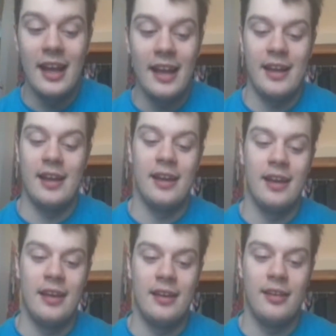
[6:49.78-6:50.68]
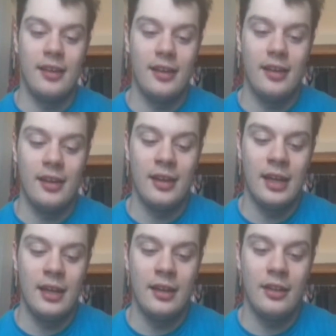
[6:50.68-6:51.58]
And
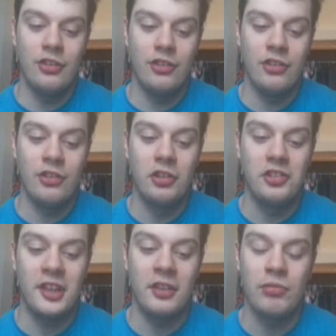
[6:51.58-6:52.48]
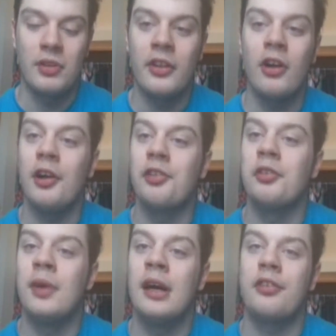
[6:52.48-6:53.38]
she just looked like a really
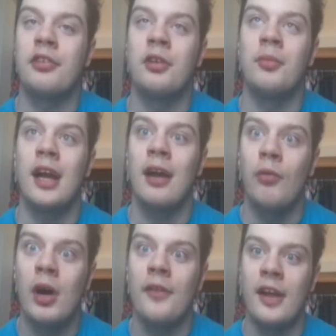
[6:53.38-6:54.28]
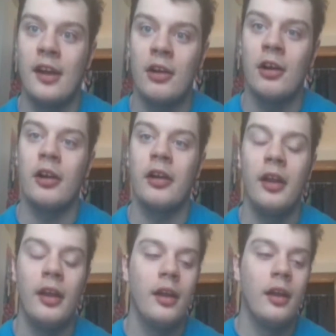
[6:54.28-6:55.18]
awesome monster, and I'm like, I want that card.
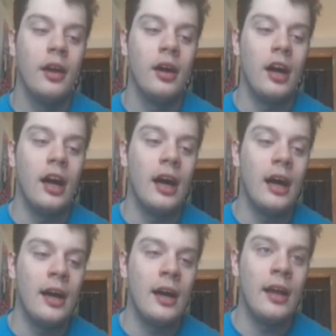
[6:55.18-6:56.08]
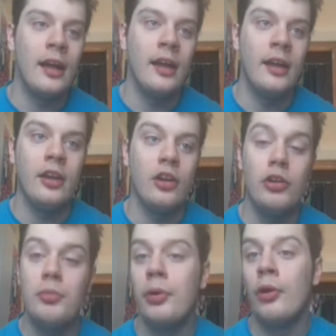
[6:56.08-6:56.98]
I
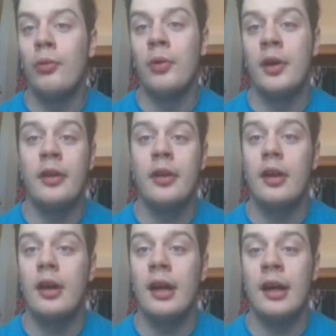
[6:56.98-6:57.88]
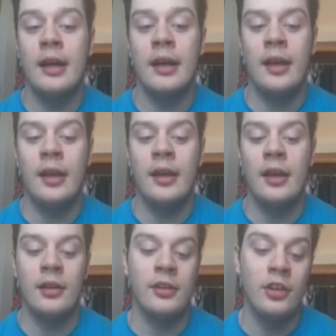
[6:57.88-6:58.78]
couldn't pull one. I
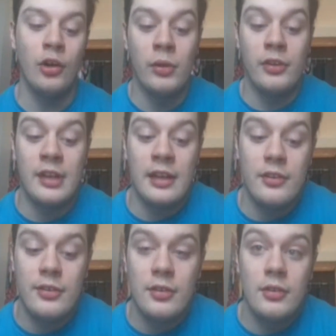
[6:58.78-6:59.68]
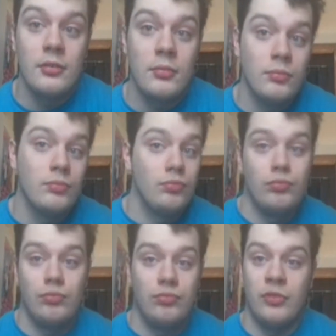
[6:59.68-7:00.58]
didn't know what sets
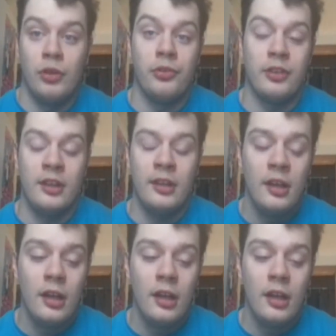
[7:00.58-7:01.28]
it was in.